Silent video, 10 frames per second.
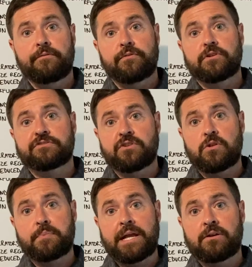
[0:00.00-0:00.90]
for your
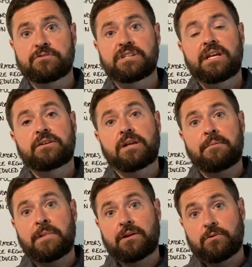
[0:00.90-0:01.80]
solar panels. You
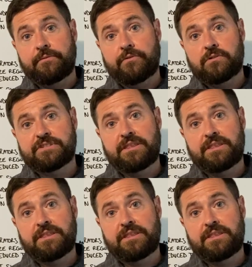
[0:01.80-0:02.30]
got microinverters